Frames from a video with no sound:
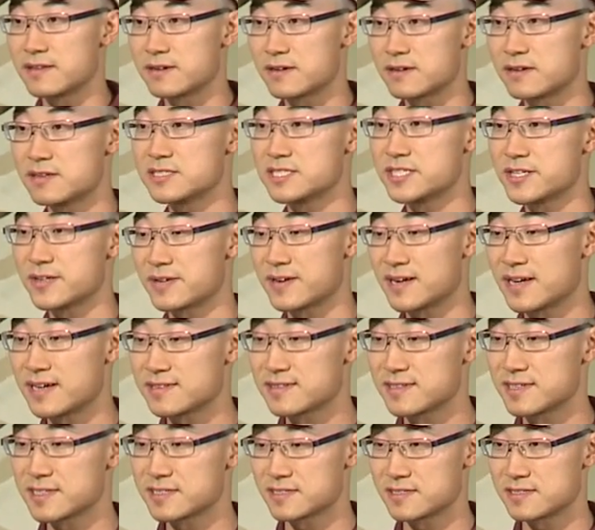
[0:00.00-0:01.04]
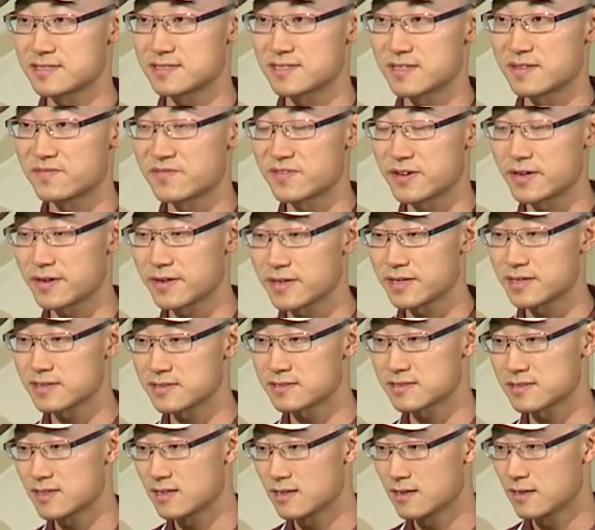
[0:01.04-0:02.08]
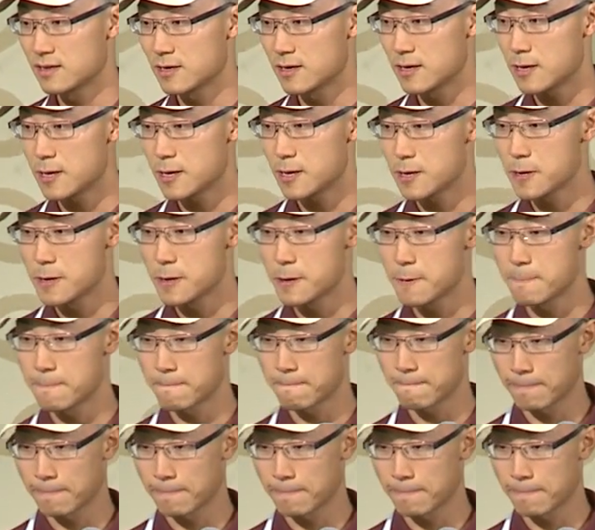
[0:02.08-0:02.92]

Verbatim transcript: their generalizations and variants. Uh,